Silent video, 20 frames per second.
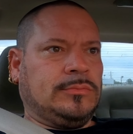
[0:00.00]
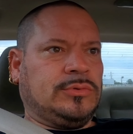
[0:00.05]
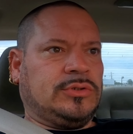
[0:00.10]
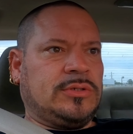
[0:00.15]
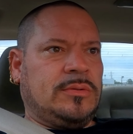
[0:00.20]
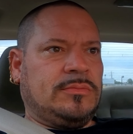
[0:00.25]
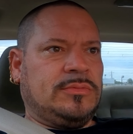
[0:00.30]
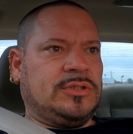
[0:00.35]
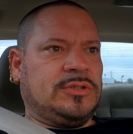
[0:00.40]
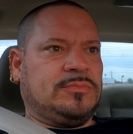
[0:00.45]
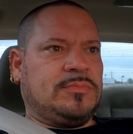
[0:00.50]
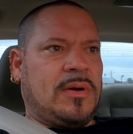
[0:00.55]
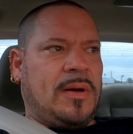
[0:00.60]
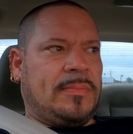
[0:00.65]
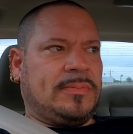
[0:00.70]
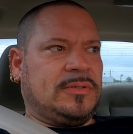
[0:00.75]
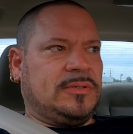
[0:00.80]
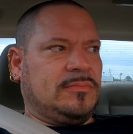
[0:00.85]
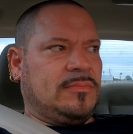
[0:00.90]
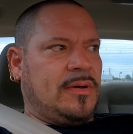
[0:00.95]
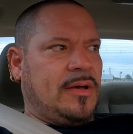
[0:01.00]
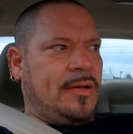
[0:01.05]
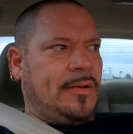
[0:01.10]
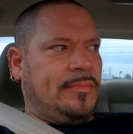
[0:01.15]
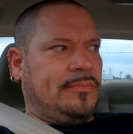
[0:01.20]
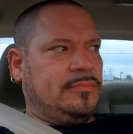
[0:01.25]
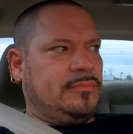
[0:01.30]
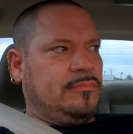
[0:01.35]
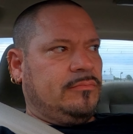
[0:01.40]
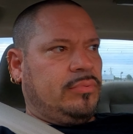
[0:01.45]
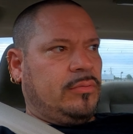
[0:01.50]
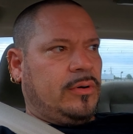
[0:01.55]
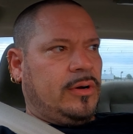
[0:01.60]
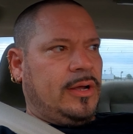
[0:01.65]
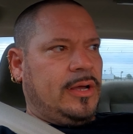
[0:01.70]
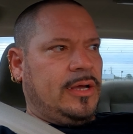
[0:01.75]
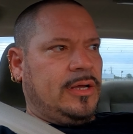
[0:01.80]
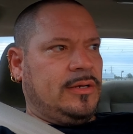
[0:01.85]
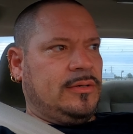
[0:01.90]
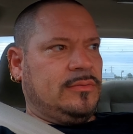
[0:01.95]
something just popped in my
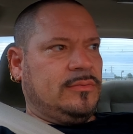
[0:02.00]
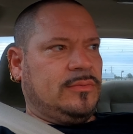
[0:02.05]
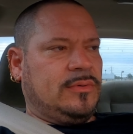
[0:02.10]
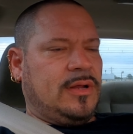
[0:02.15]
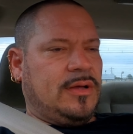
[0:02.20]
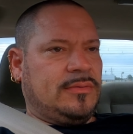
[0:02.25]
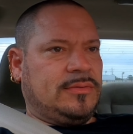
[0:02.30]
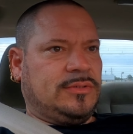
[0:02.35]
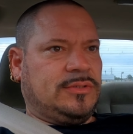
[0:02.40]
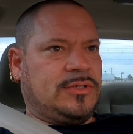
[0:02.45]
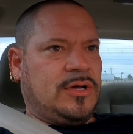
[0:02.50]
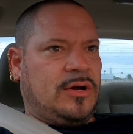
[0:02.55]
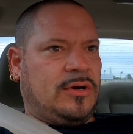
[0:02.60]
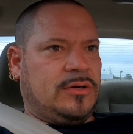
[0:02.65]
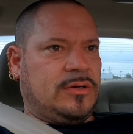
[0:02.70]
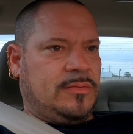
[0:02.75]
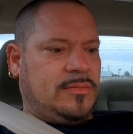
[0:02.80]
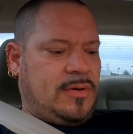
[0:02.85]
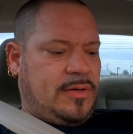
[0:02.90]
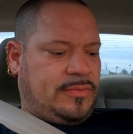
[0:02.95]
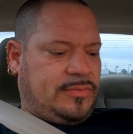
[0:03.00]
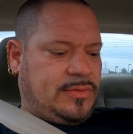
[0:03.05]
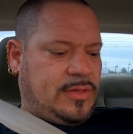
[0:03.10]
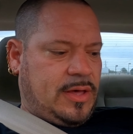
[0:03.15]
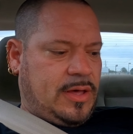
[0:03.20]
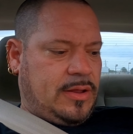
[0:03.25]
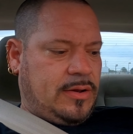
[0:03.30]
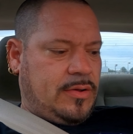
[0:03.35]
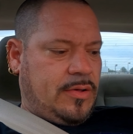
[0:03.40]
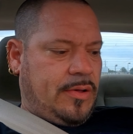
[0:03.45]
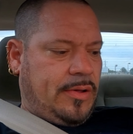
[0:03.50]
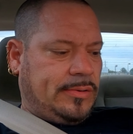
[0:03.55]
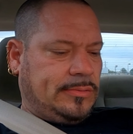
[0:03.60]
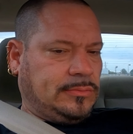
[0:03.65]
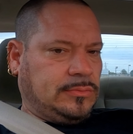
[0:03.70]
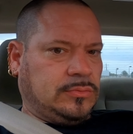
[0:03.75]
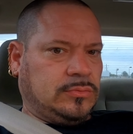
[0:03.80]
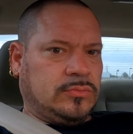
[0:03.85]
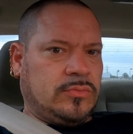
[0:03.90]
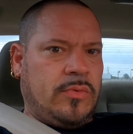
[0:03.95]
brain when I was talking about
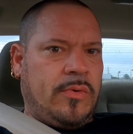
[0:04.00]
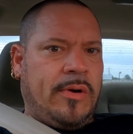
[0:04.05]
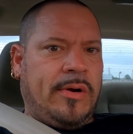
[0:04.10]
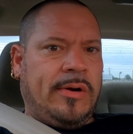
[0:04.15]
that.